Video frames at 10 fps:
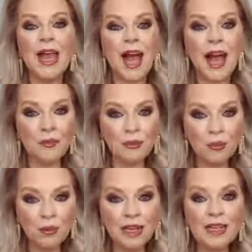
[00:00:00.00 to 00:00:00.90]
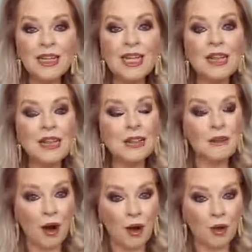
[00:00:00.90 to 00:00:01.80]
I really
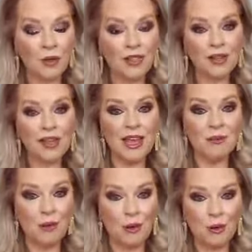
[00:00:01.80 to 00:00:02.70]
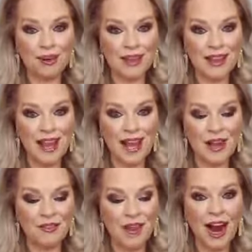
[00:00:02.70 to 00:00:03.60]
spoke to the importance
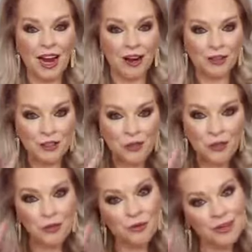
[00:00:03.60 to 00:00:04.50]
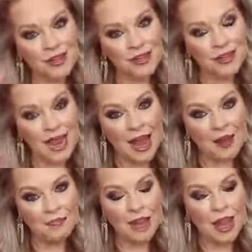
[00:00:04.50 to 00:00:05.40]
of our
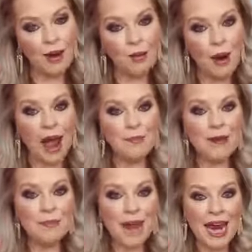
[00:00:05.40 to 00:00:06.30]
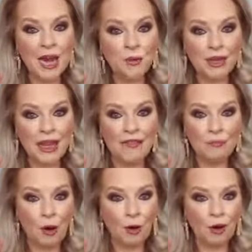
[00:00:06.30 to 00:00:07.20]
two-step rapid pain
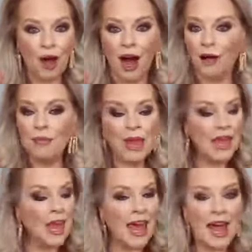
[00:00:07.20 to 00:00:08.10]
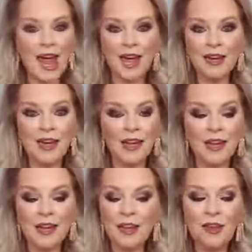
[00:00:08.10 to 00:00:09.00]
relief protocol. And
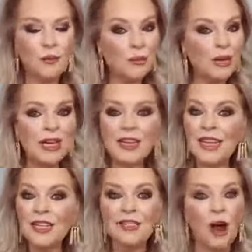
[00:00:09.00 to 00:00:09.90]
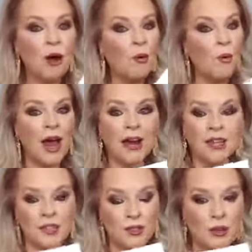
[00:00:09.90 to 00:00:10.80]
you really don't want
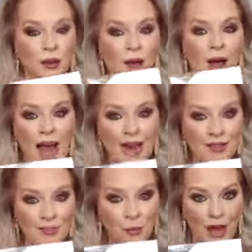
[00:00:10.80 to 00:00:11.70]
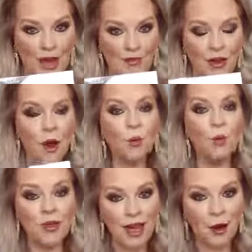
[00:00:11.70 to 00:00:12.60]
to do Icewave
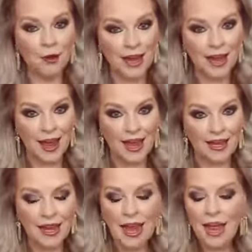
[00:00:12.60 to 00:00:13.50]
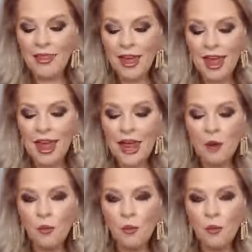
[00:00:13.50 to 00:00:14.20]
without Eon. They